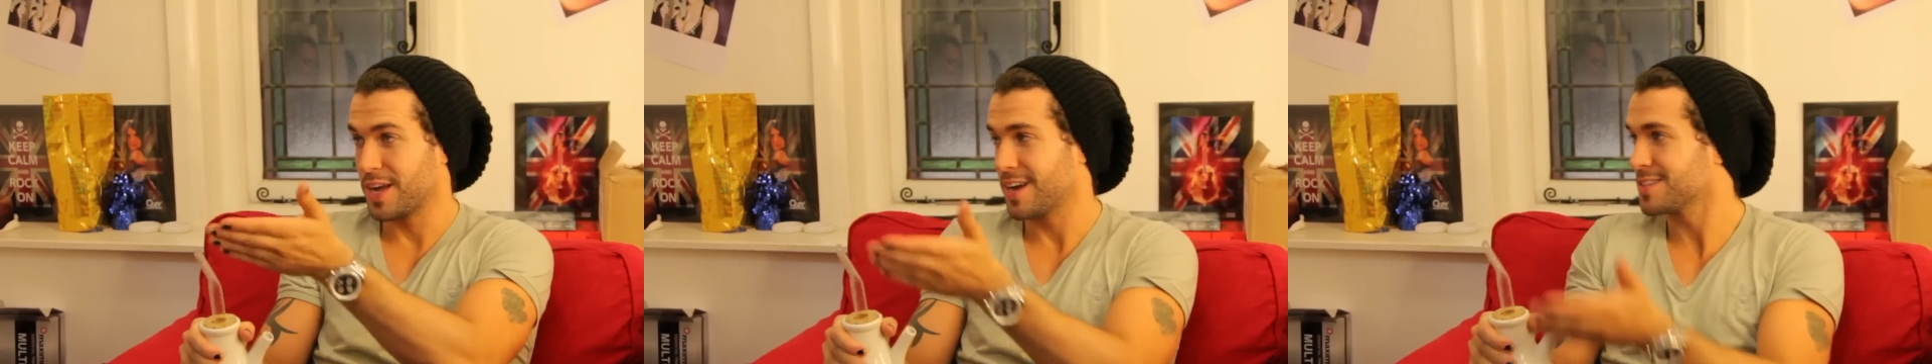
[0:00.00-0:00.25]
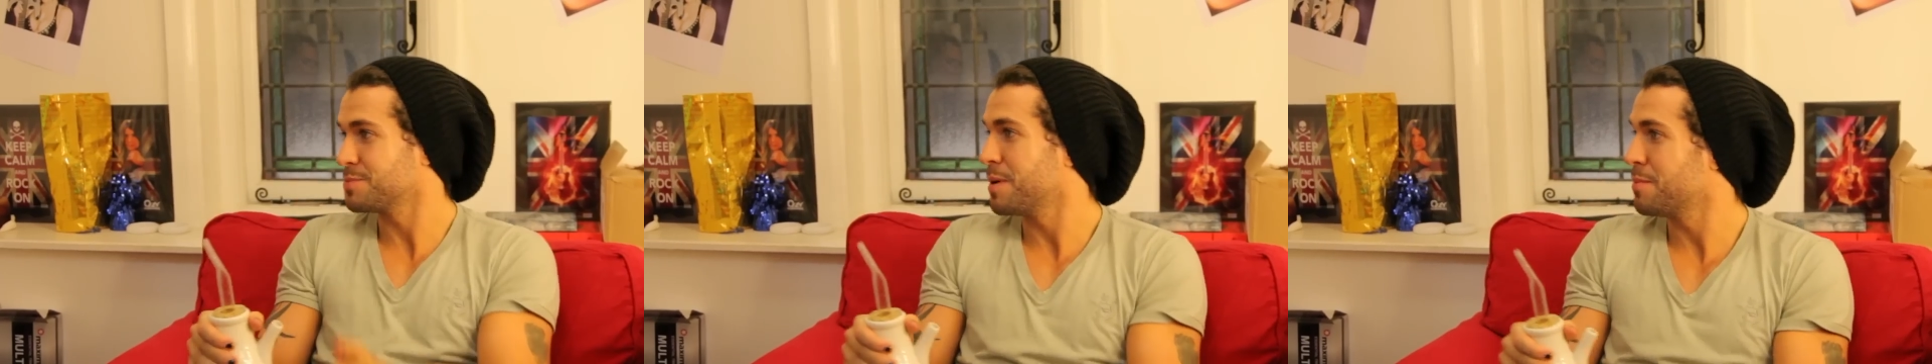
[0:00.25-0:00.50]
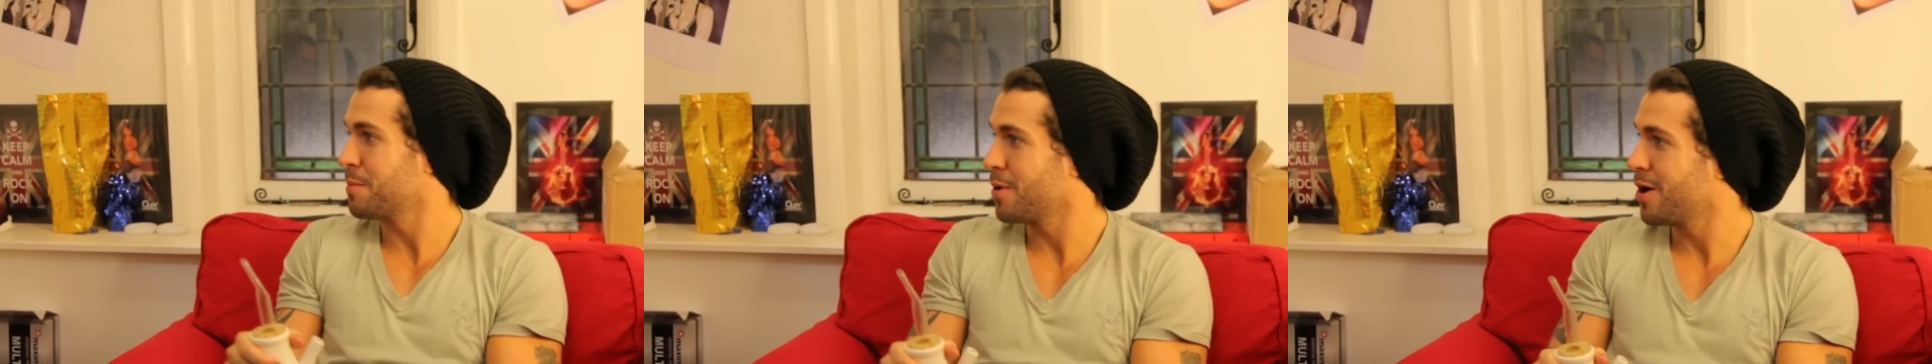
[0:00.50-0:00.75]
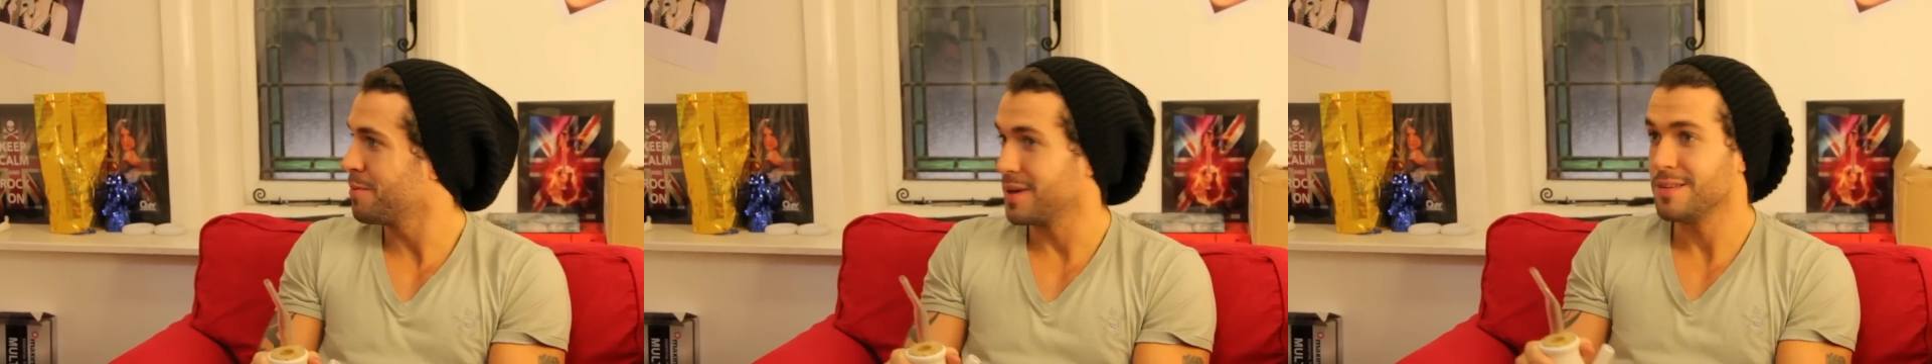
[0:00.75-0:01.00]
cast member
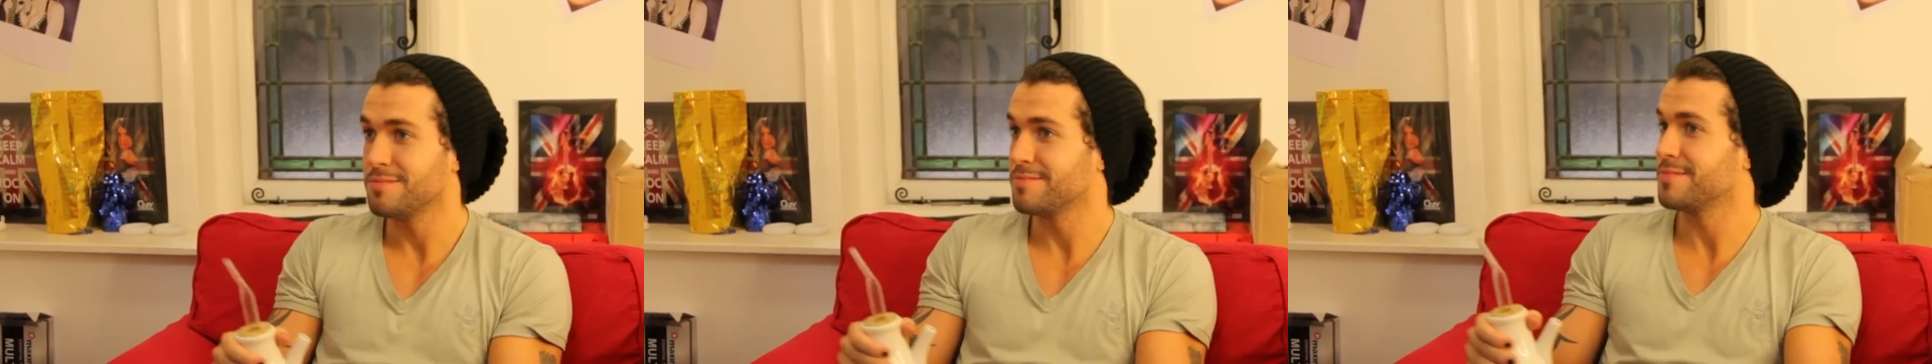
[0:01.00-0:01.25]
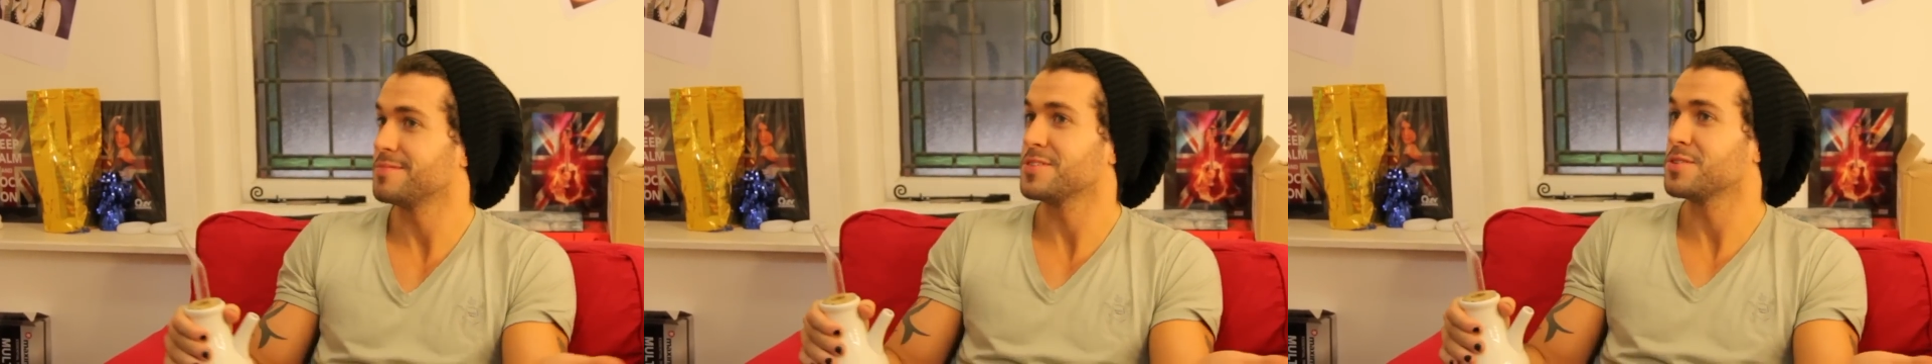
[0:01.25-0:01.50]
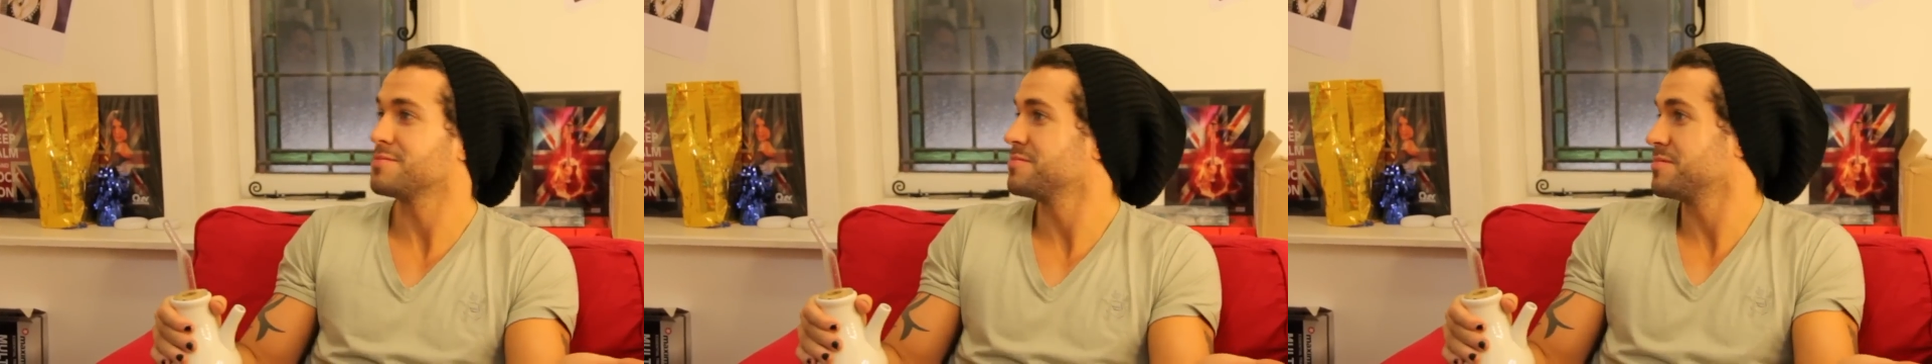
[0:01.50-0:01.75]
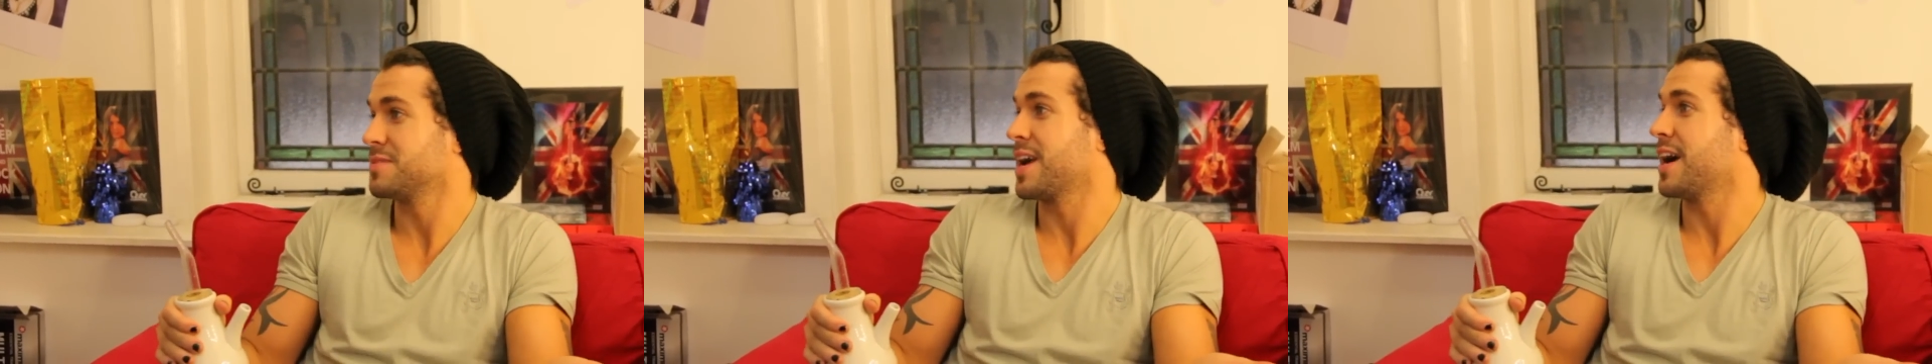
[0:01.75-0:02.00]
bought me,
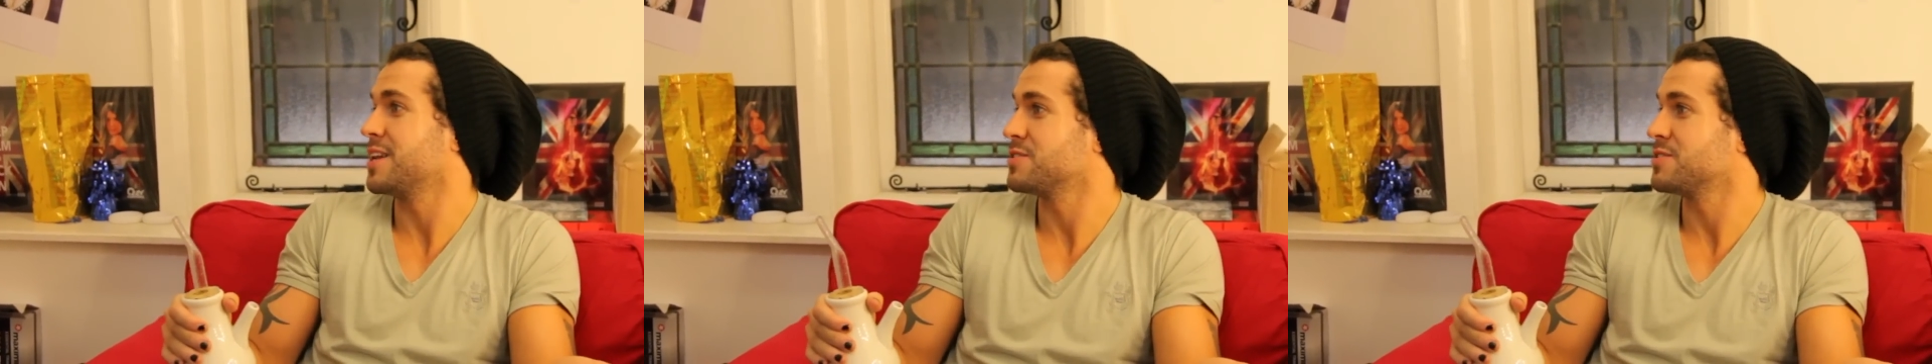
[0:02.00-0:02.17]
kind